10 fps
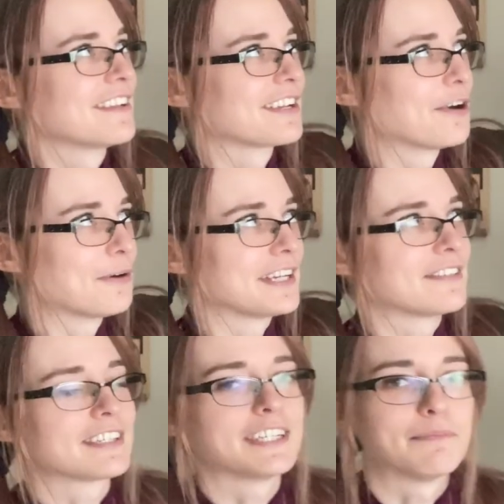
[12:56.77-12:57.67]
going
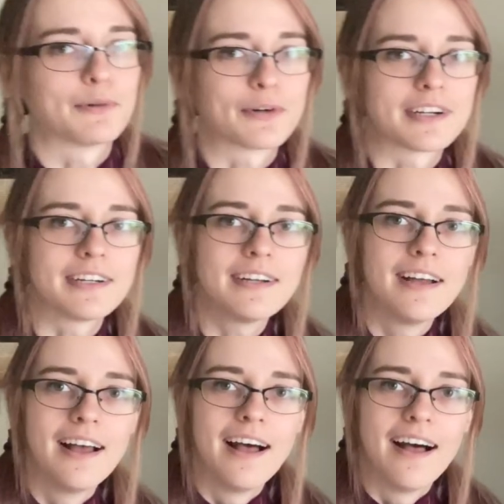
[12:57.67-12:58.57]
to get more.
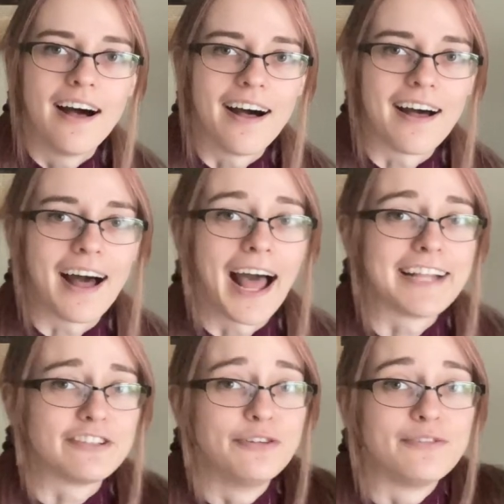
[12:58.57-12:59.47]
I
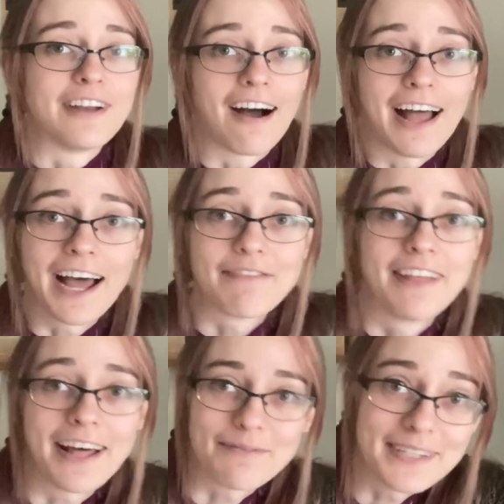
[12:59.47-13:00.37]
do not have
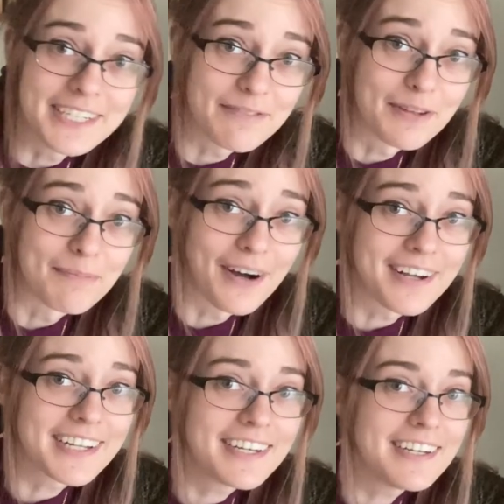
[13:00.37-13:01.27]
that many of the
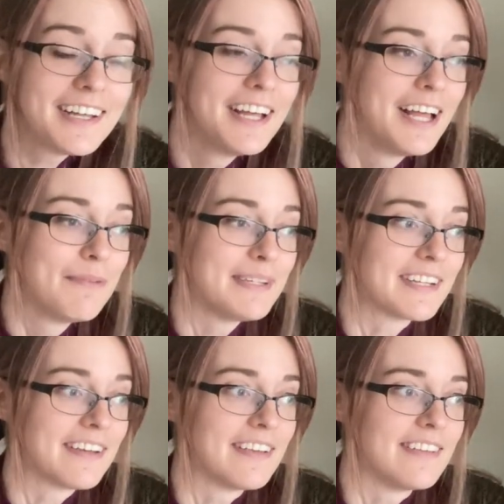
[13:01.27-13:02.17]
manga
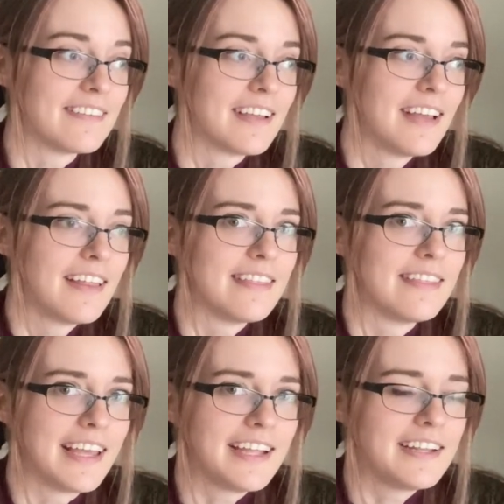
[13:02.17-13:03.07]
because
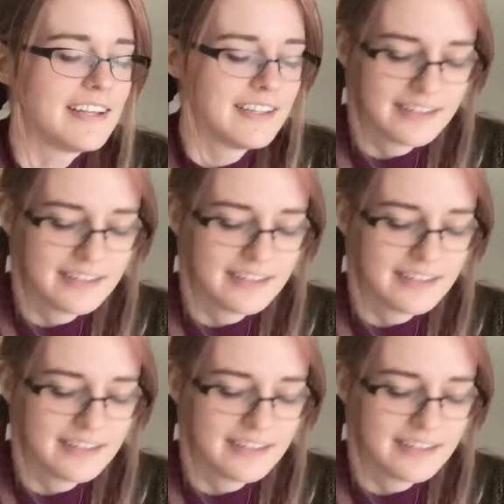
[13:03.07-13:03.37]
they